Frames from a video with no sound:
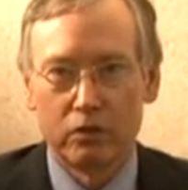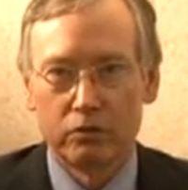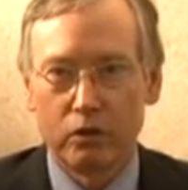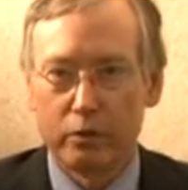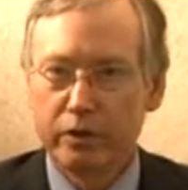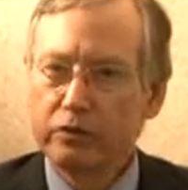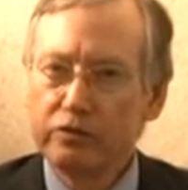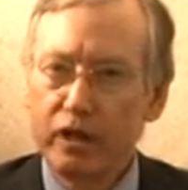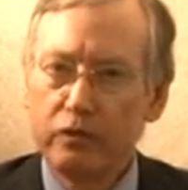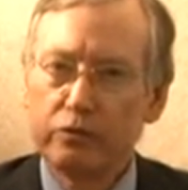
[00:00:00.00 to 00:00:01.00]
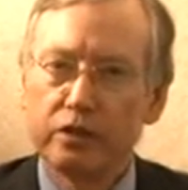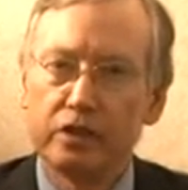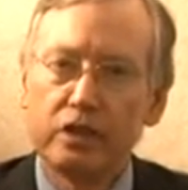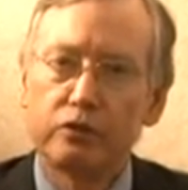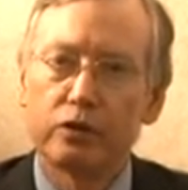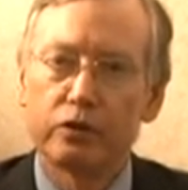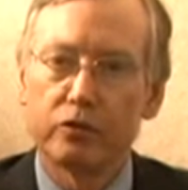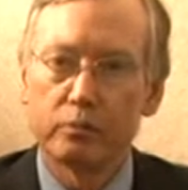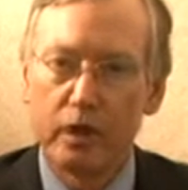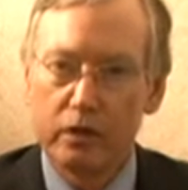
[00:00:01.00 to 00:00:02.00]
So this saves the teacher a
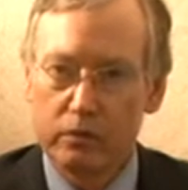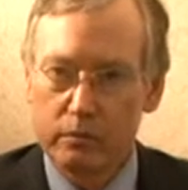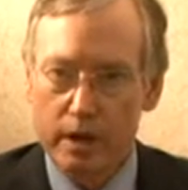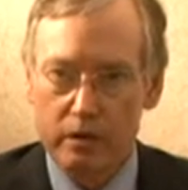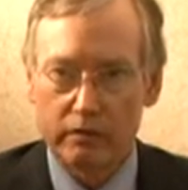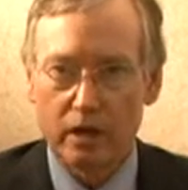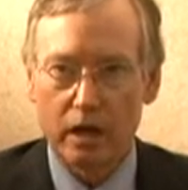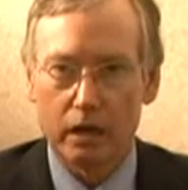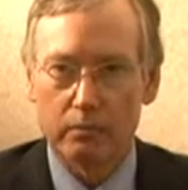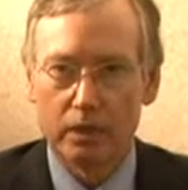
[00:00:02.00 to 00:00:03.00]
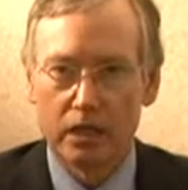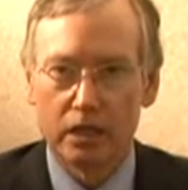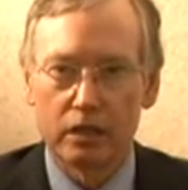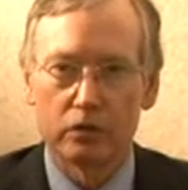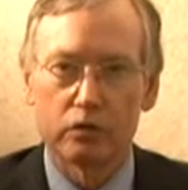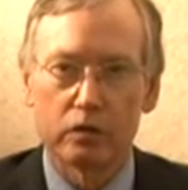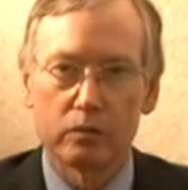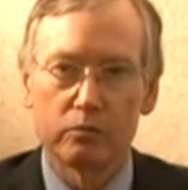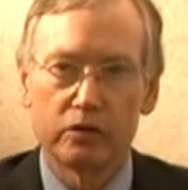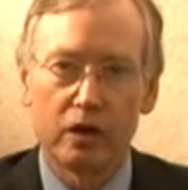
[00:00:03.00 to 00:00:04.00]
tremendous amount of time in
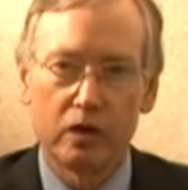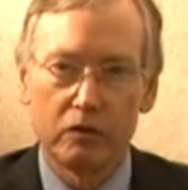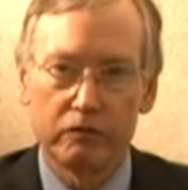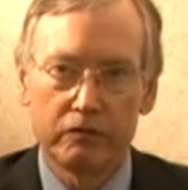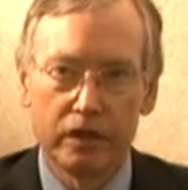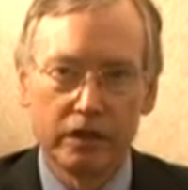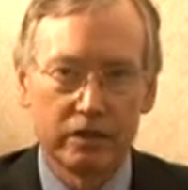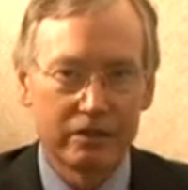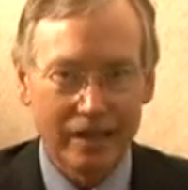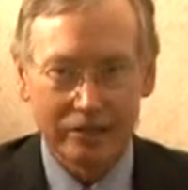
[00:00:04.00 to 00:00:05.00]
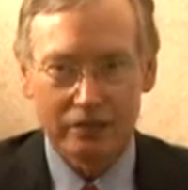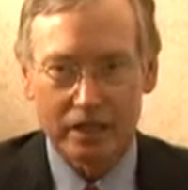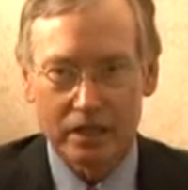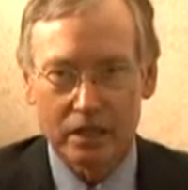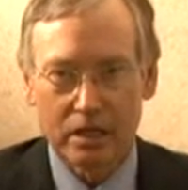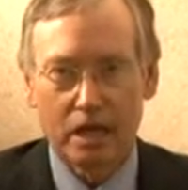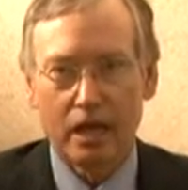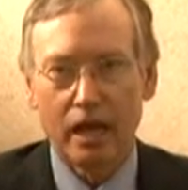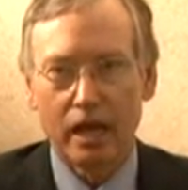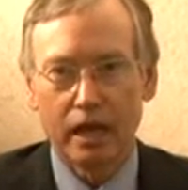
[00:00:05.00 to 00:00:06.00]
terms of testing
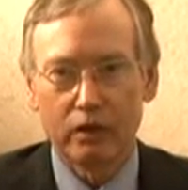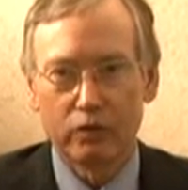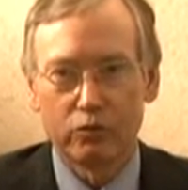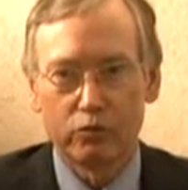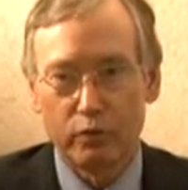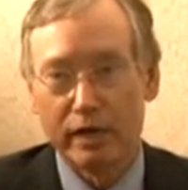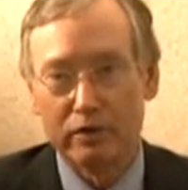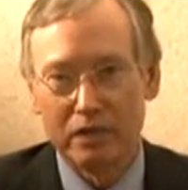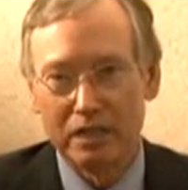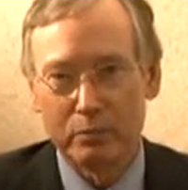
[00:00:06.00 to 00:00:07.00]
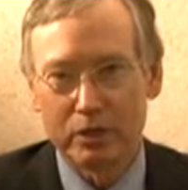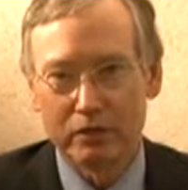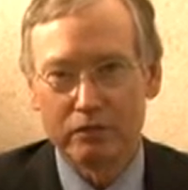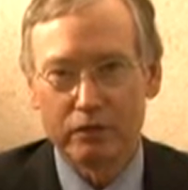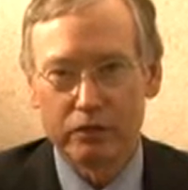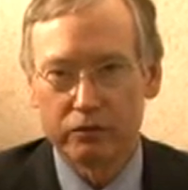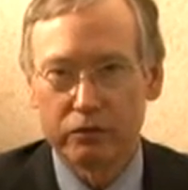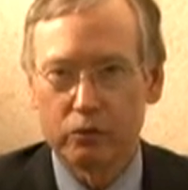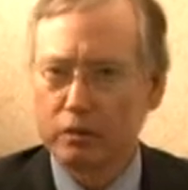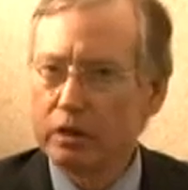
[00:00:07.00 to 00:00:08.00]
and record keeping for the
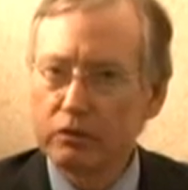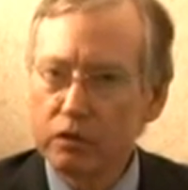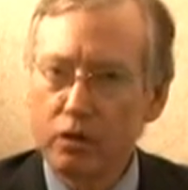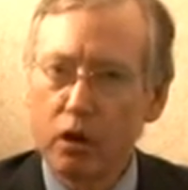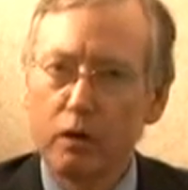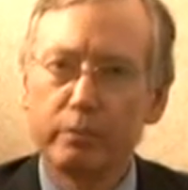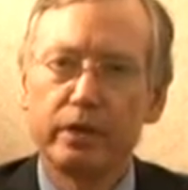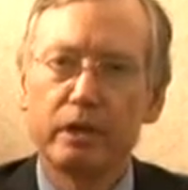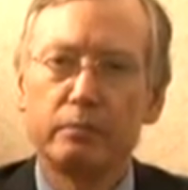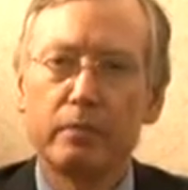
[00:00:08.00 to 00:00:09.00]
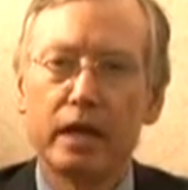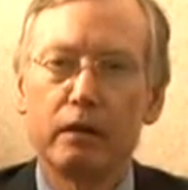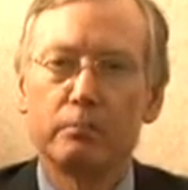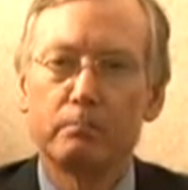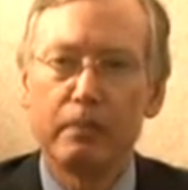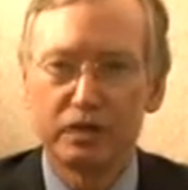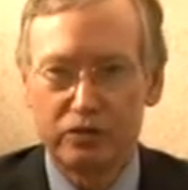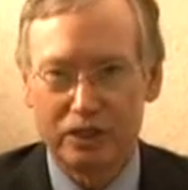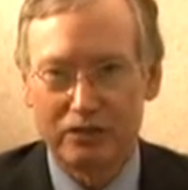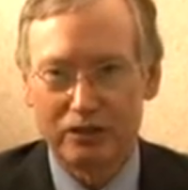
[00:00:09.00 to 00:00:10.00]
student. This can all be made much
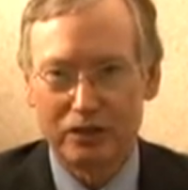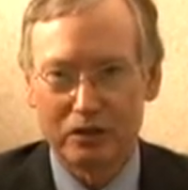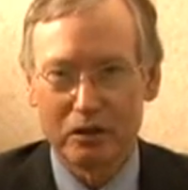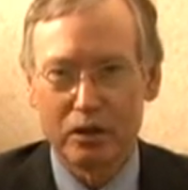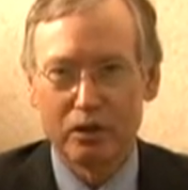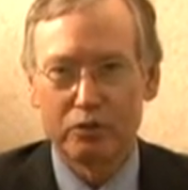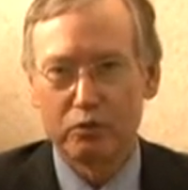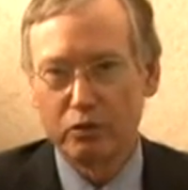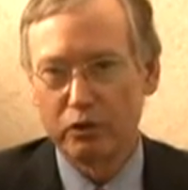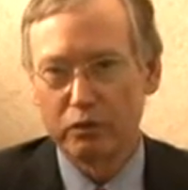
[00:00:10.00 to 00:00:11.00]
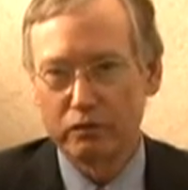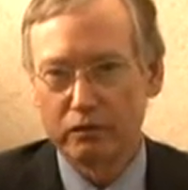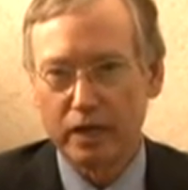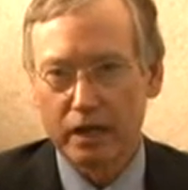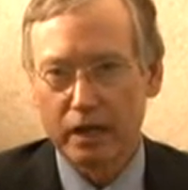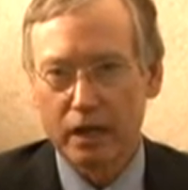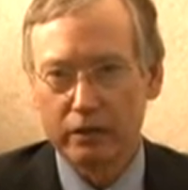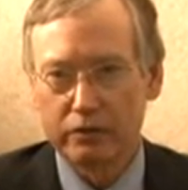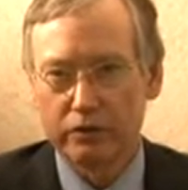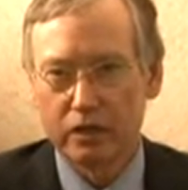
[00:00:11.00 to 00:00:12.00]
easier through the use of
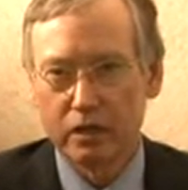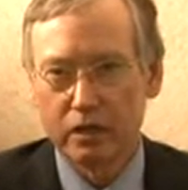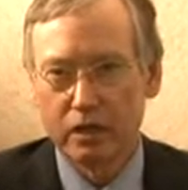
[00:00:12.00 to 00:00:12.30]
technology.